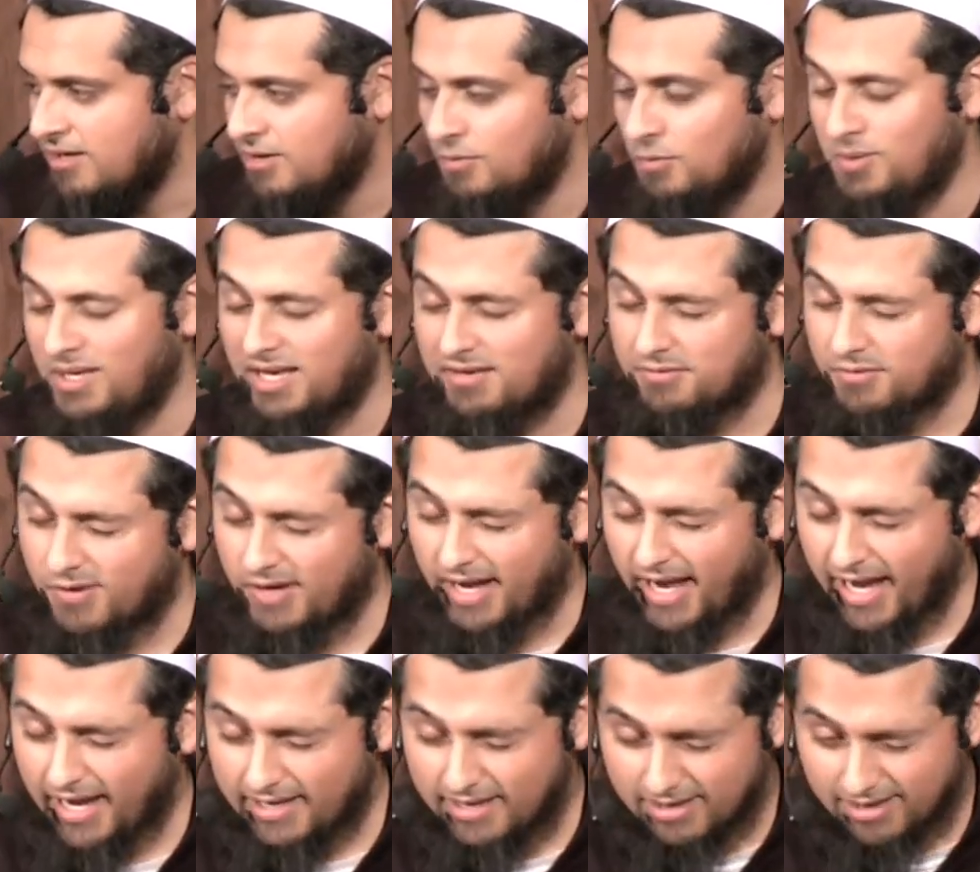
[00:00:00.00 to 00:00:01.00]
We have
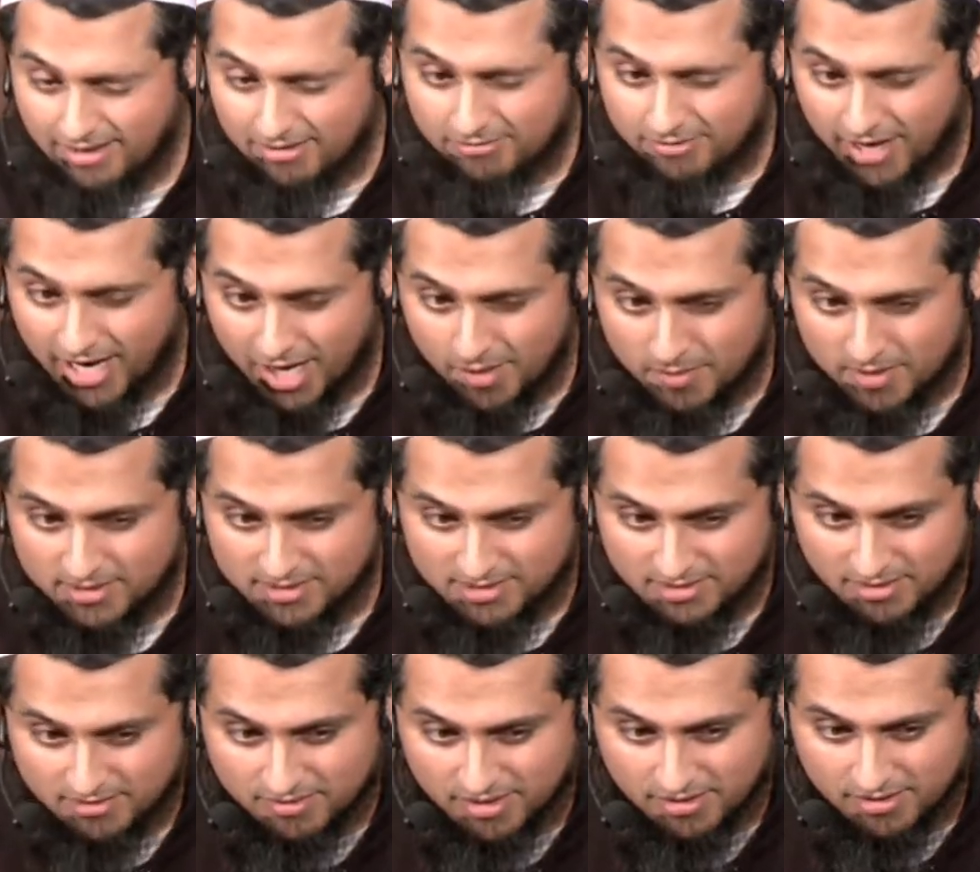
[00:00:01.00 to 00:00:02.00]
created environments
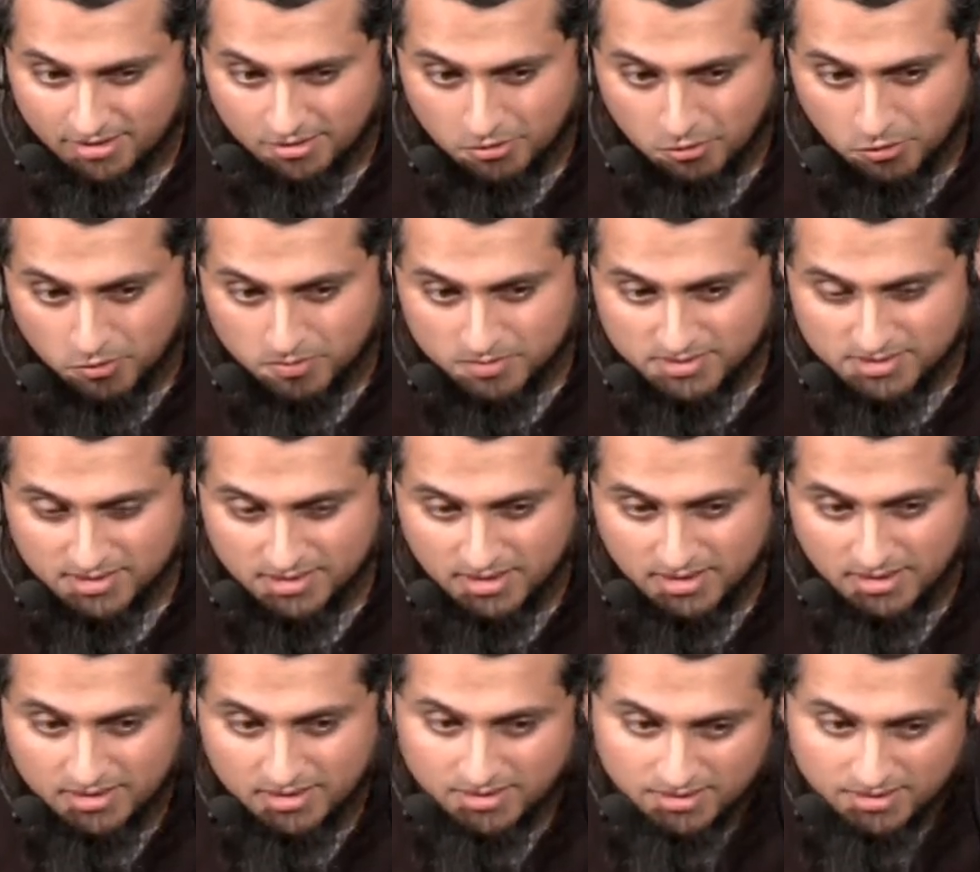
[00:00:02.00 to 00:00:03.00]
in our homes
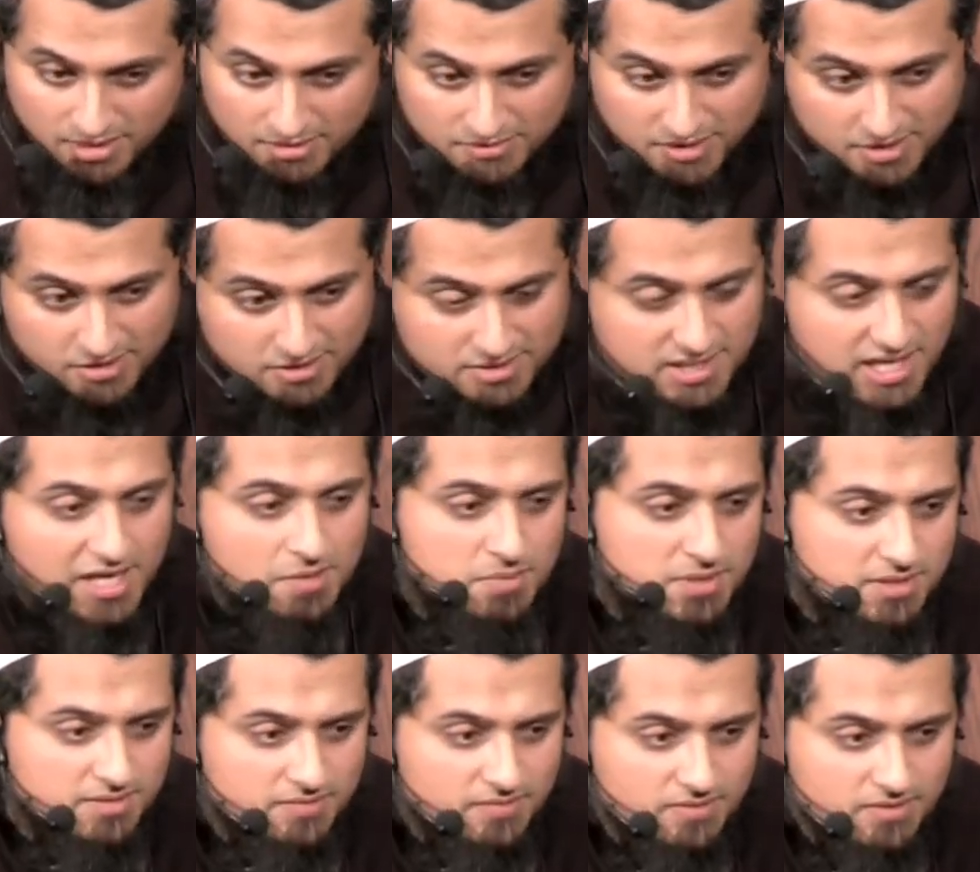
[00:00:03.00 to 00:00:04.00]
of
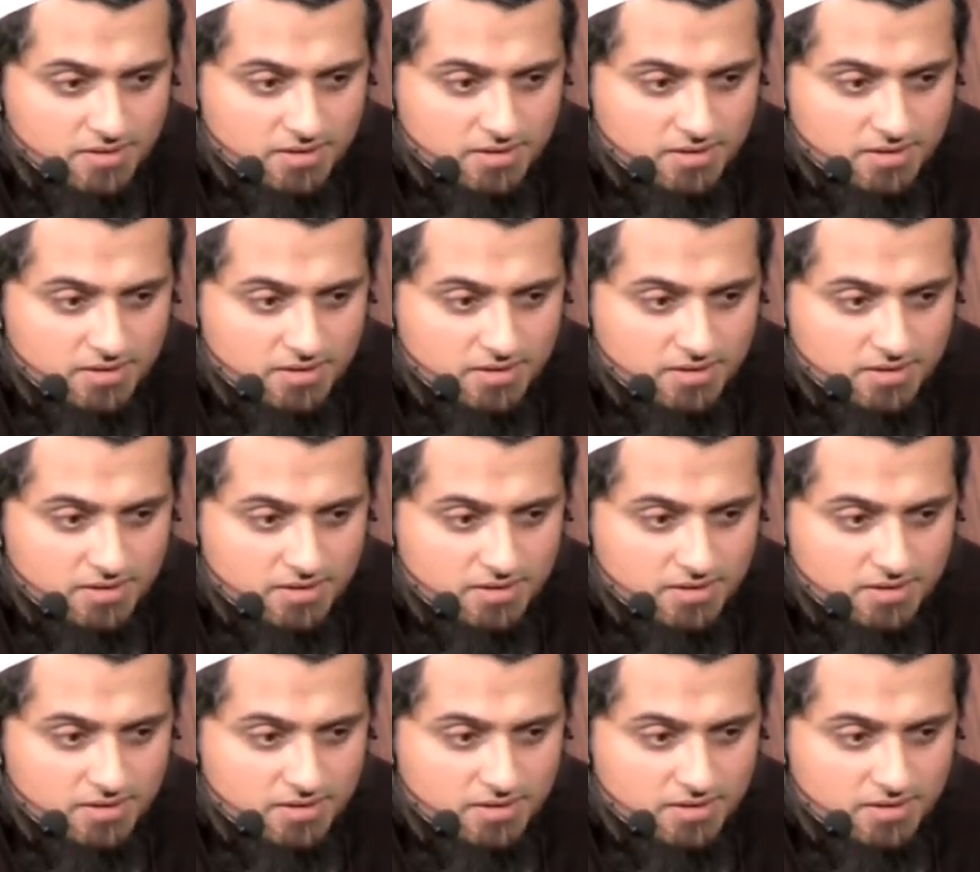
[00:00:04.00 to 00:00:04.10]
entertainment,